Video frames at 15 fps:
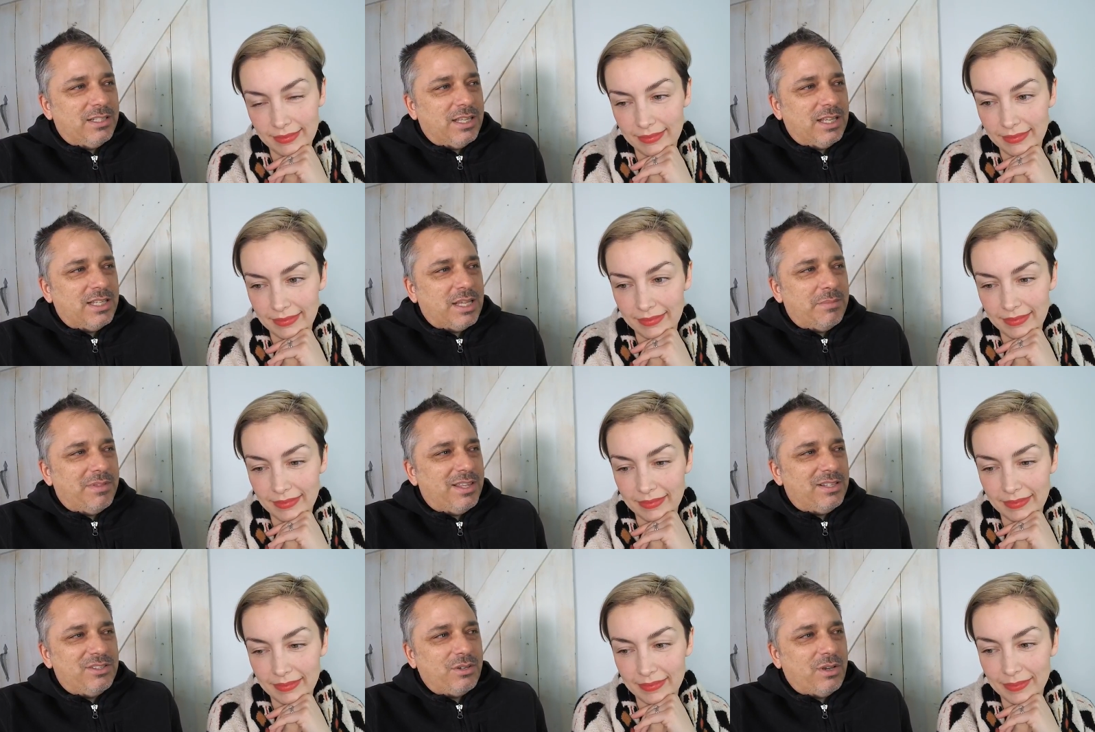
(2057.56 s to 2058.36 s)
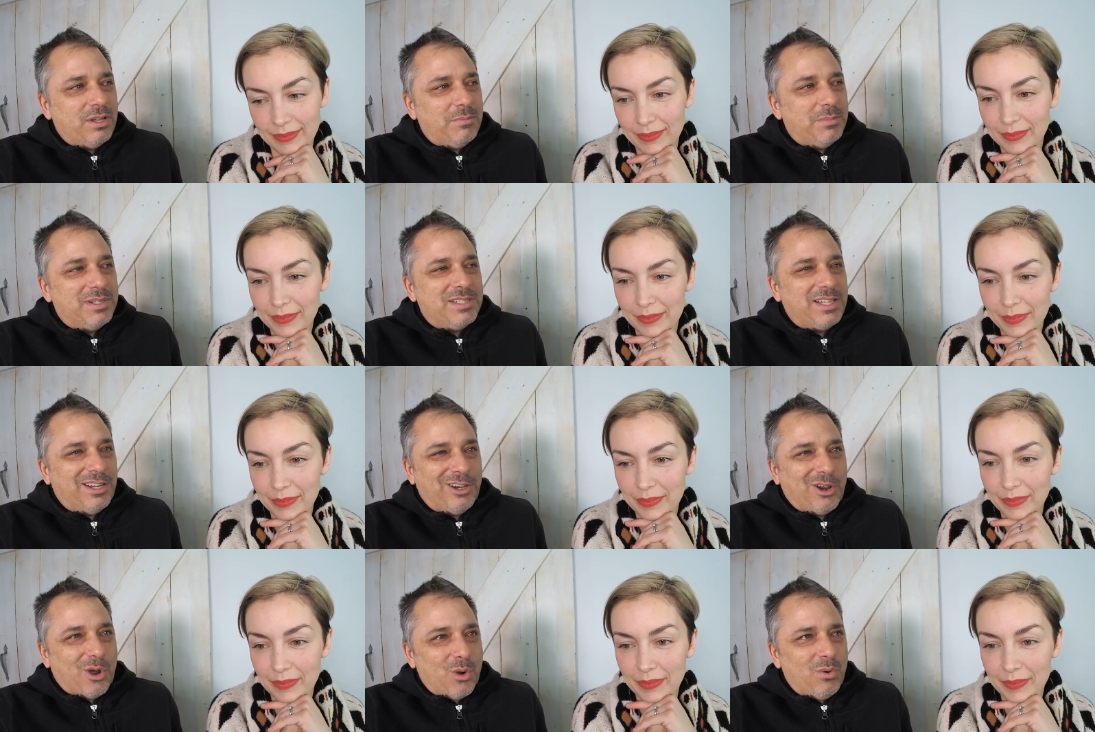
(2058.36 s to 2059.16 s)
Speaker 1: into that type of thing, so I'm going to
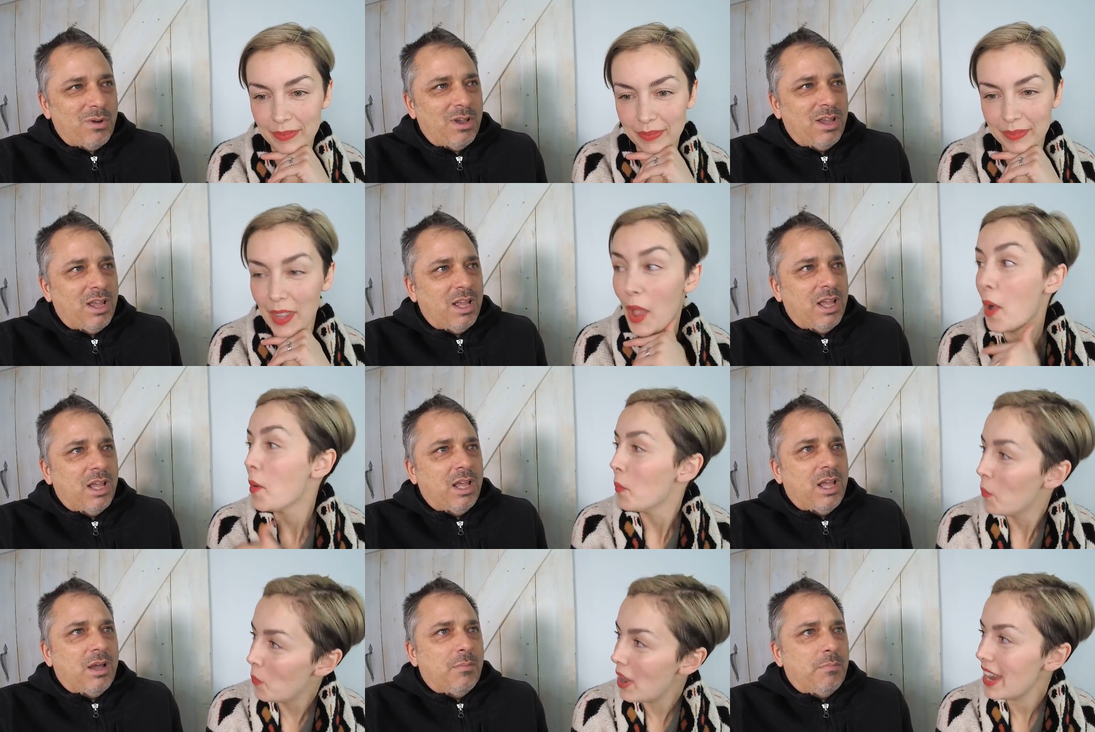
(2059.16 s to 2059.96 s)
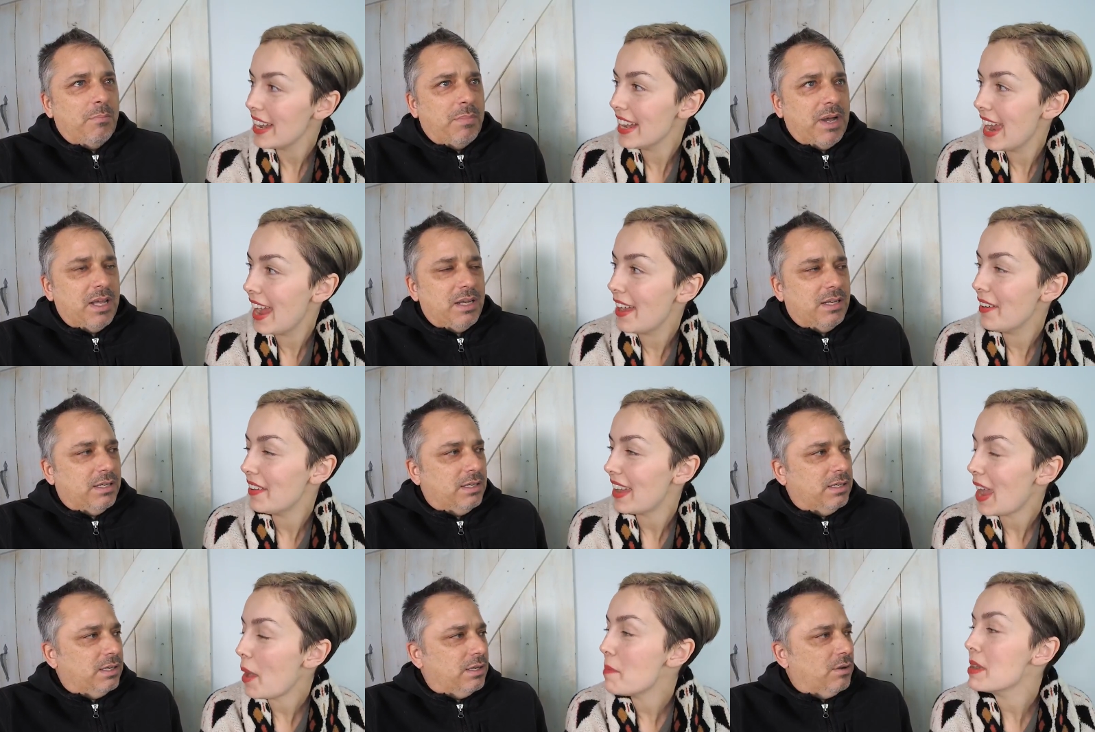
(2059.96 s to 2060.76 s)
say no.
Speaker 2: What
Speaker 1: now?
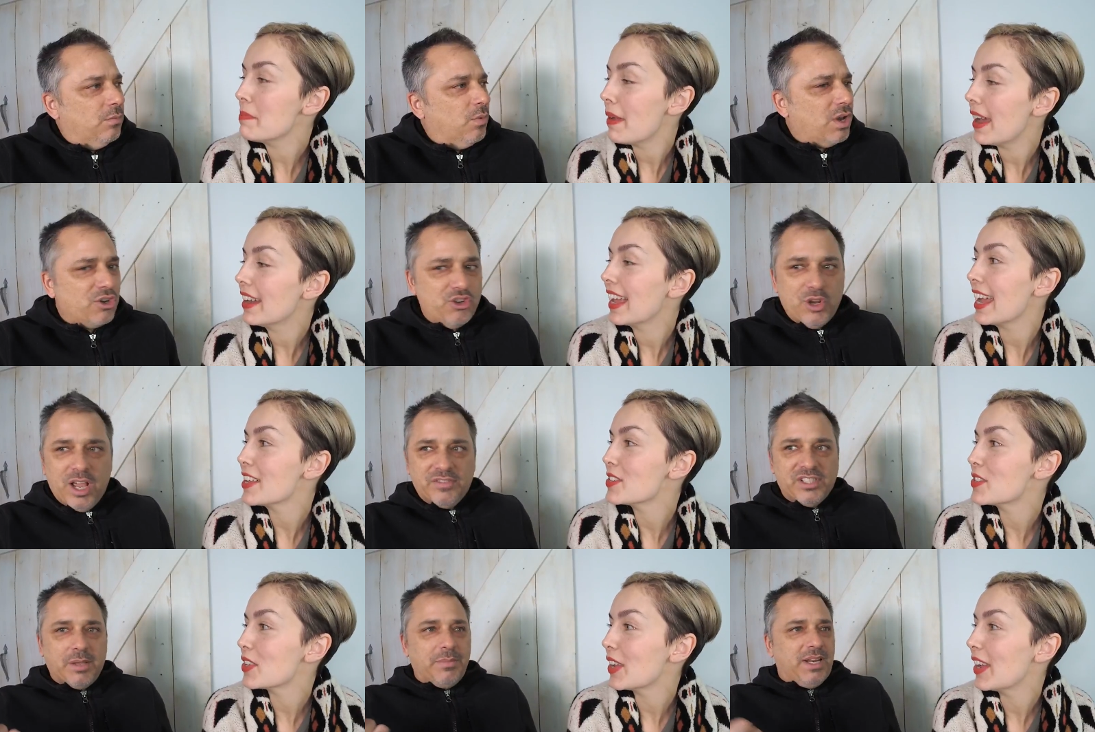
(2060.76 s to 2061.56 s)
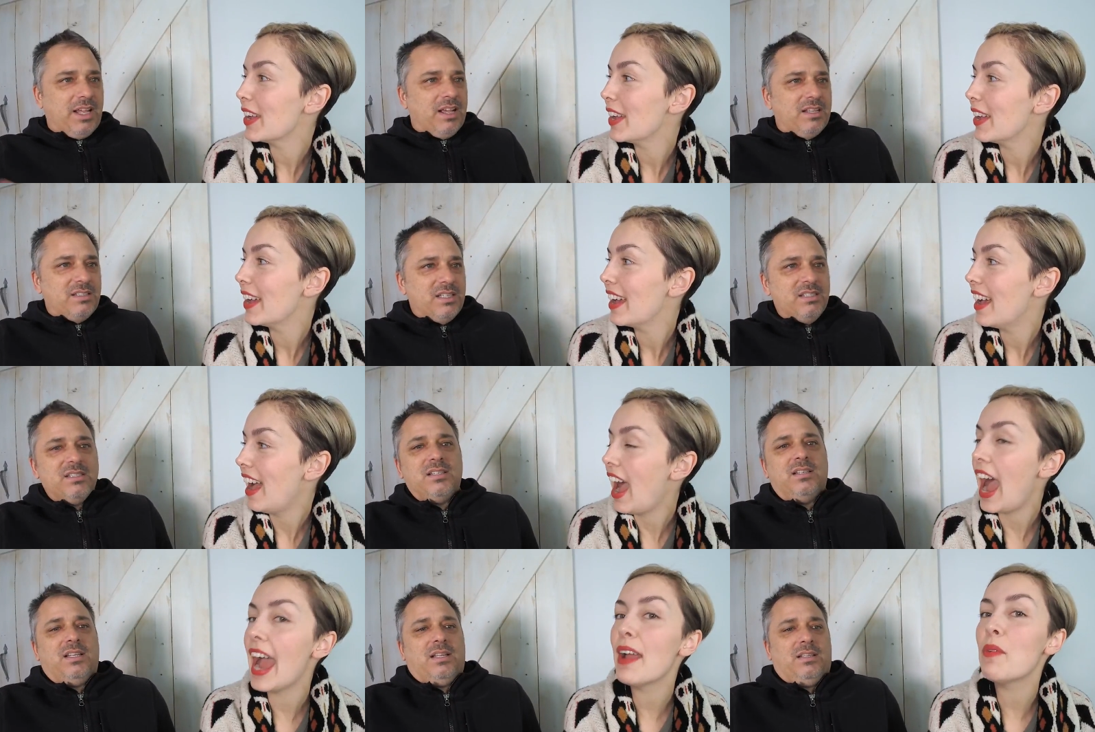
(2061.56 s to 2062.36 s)
But how many podcasts? Why don't you have somebody else
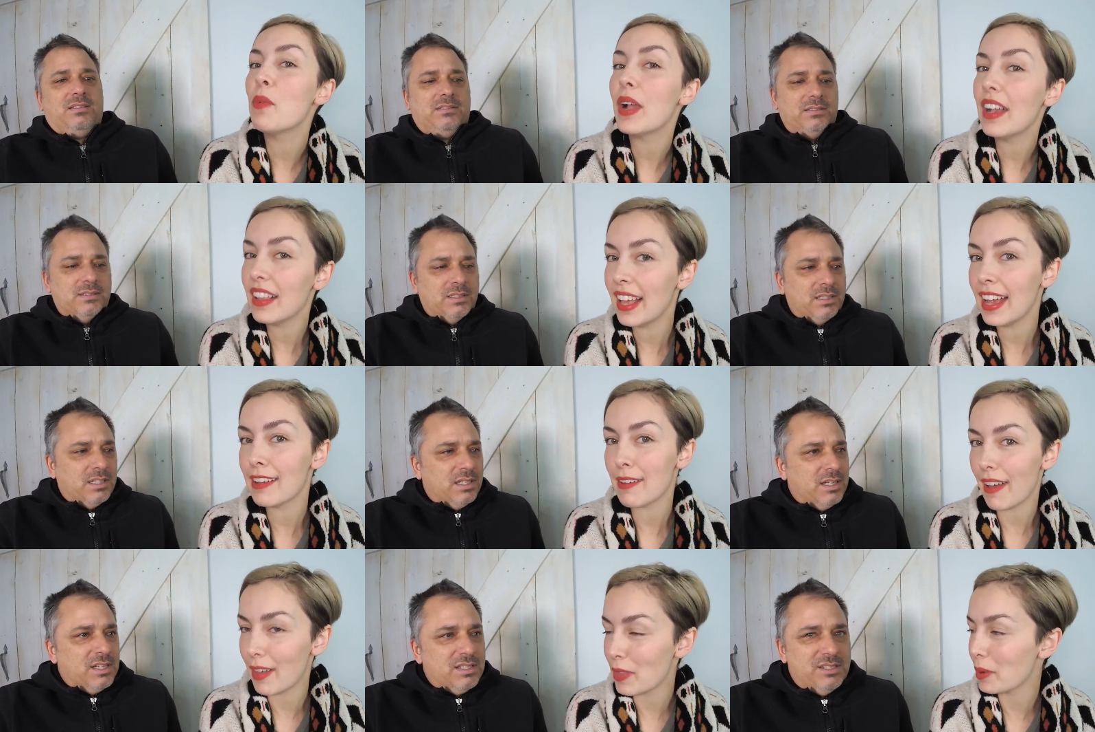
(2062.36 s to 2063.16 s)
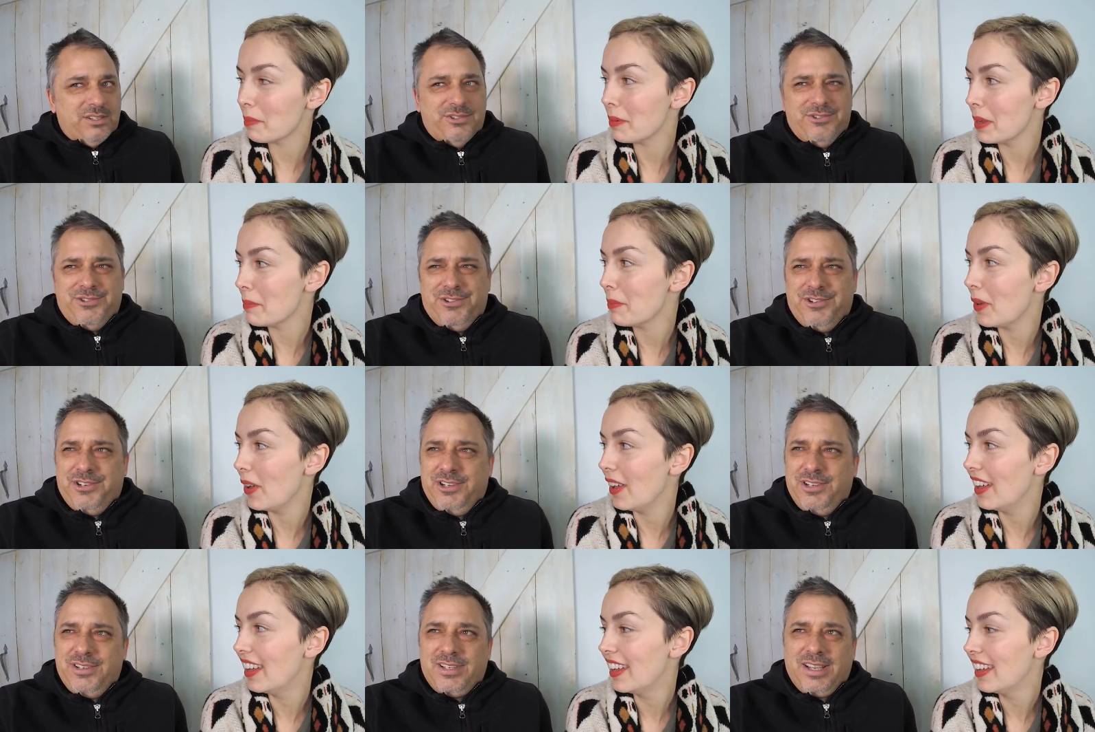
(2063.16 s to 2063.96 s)
that's... I
Speaker 2: will have other people.
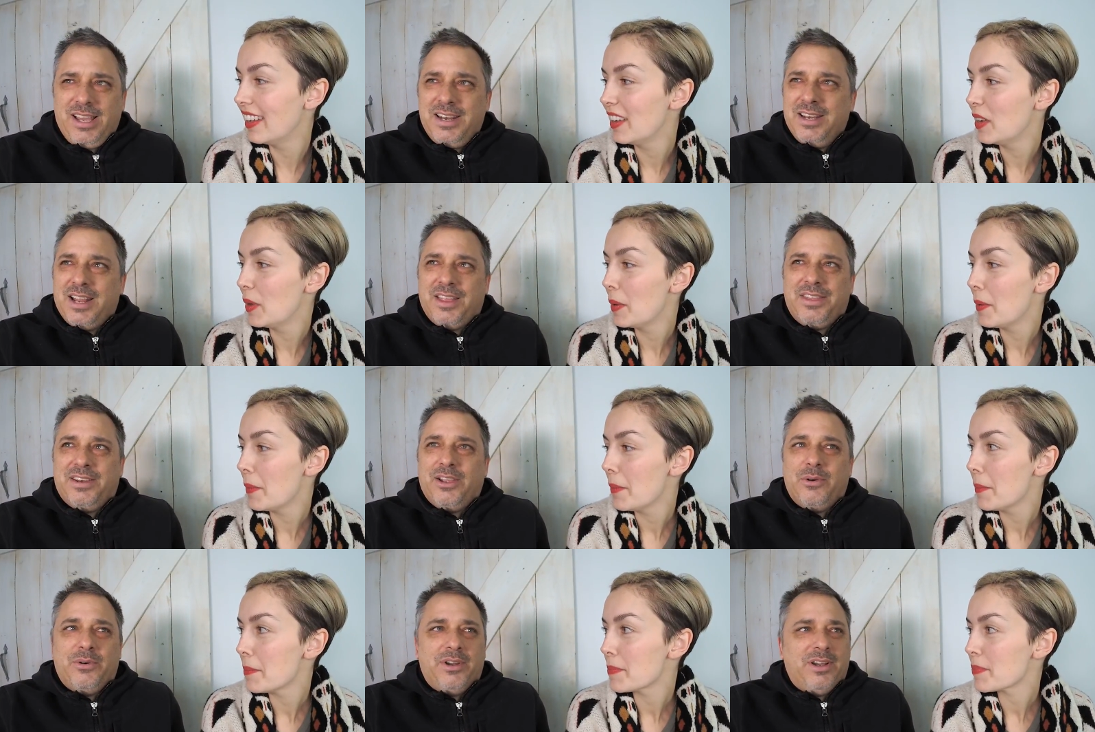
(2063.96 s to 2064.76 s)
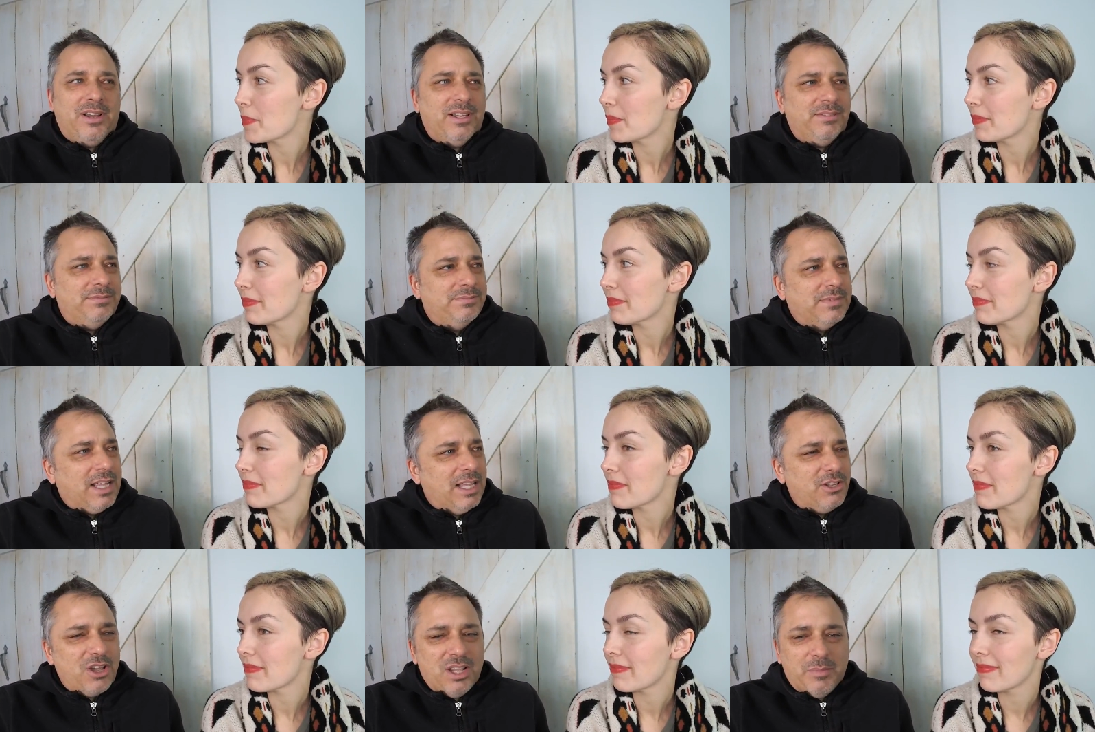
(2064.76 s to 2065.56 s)
Jeez,
Speaker 1: I got nothing going on.
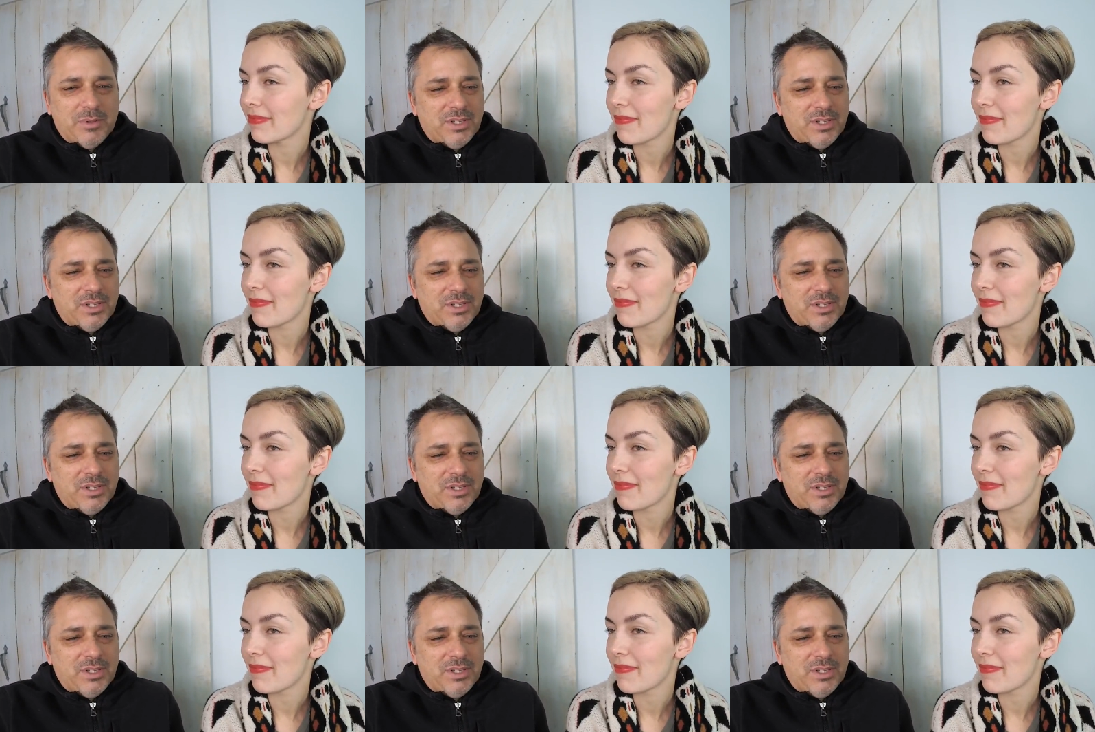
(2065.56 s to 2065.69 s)
I talk